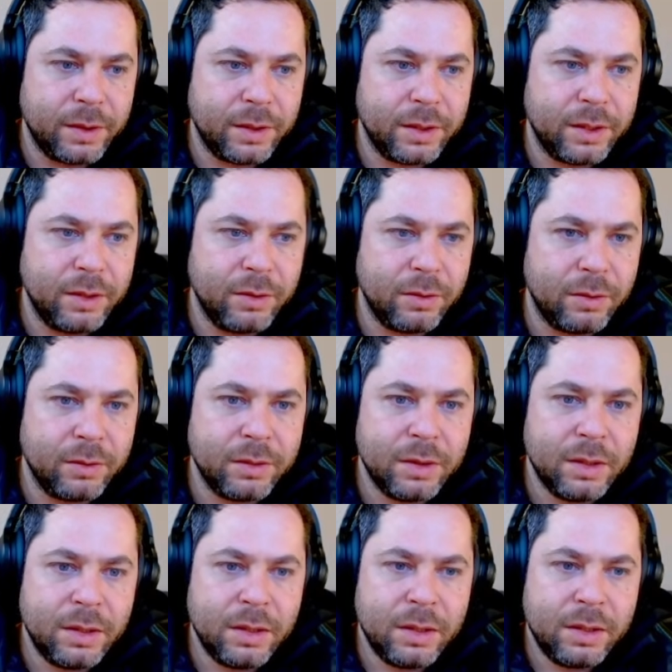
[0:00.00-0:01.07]
hero.
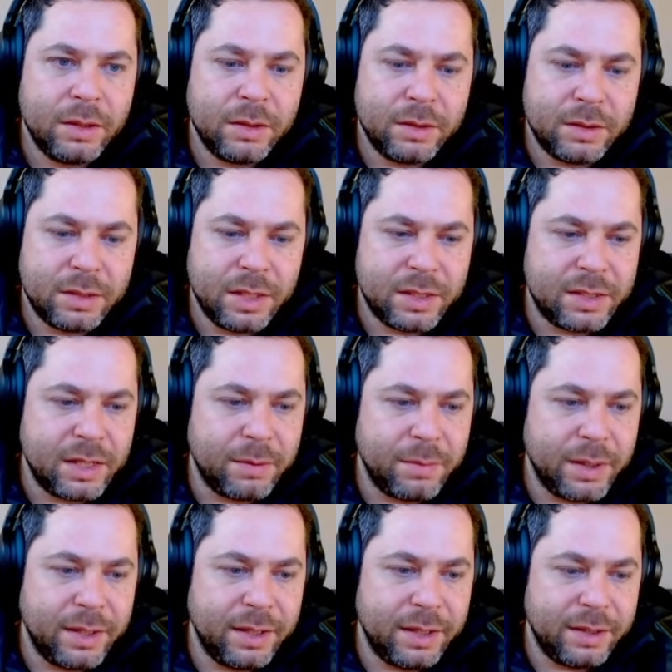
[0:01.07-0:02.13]
Is there
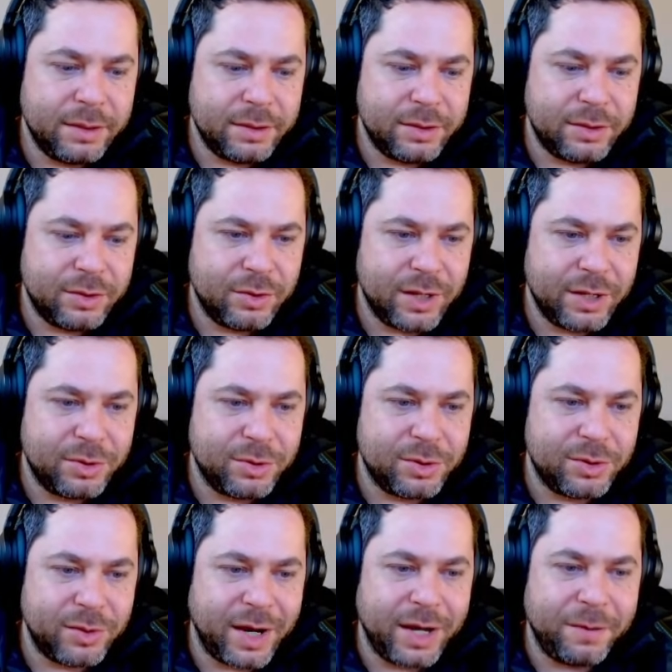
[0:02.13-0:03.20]
somebody trying to
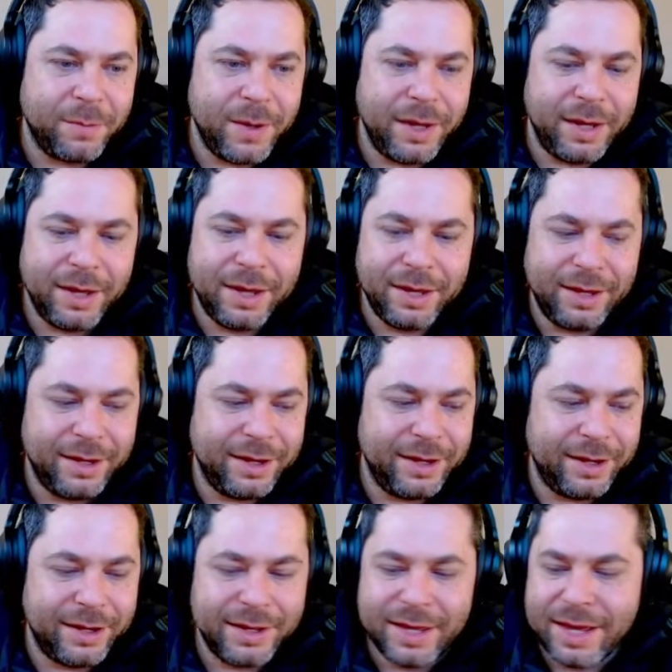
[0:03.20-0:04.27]
strike me?
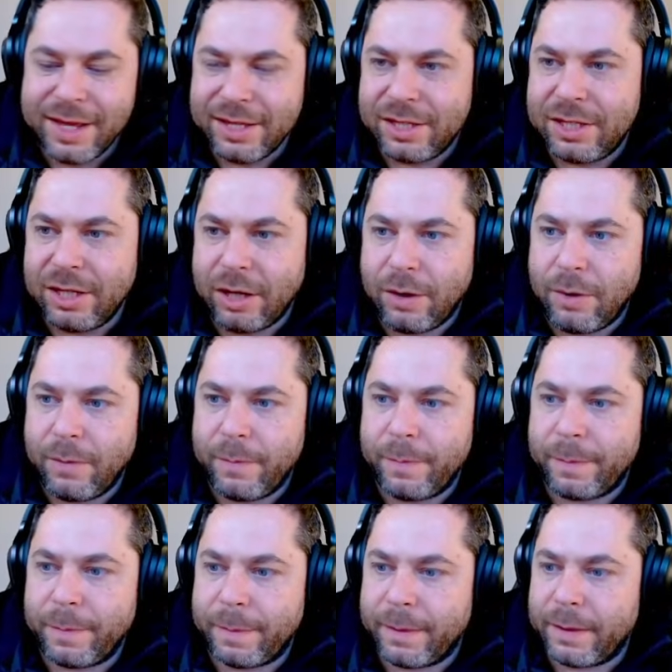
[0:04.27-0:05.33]
So
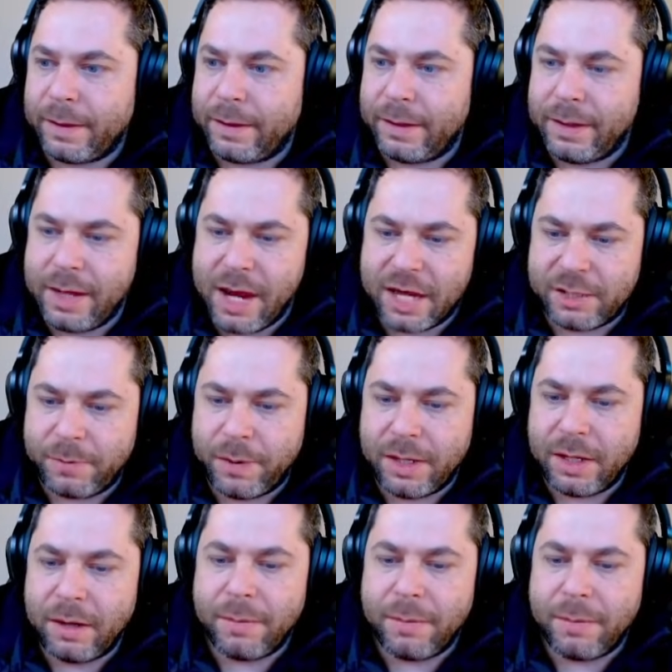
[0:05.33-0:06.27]
yeah, speaking